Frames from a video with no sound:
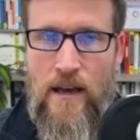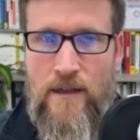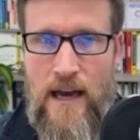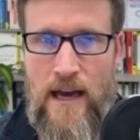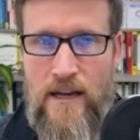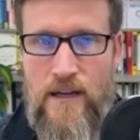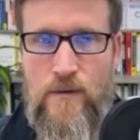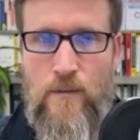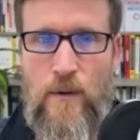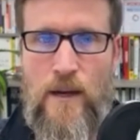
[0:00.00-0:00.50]

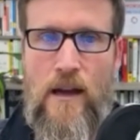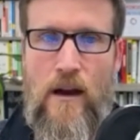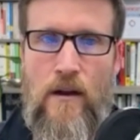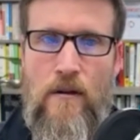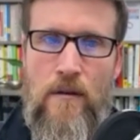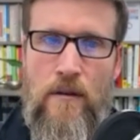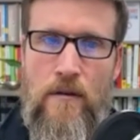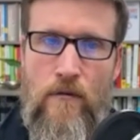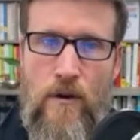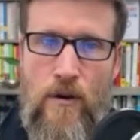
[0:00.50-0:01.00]
Then as we
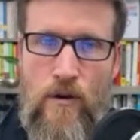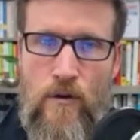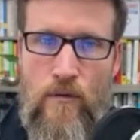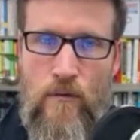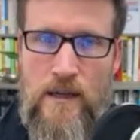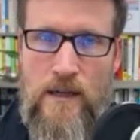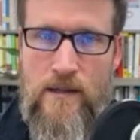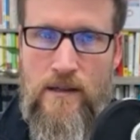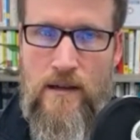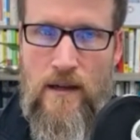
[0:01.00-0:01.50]
go through,
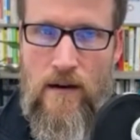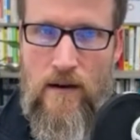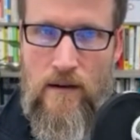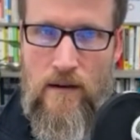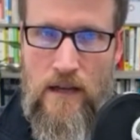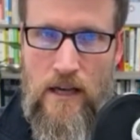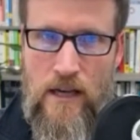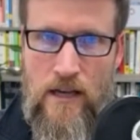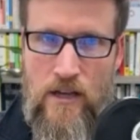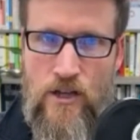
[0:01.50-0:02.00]
we
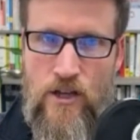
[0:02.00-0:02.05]
start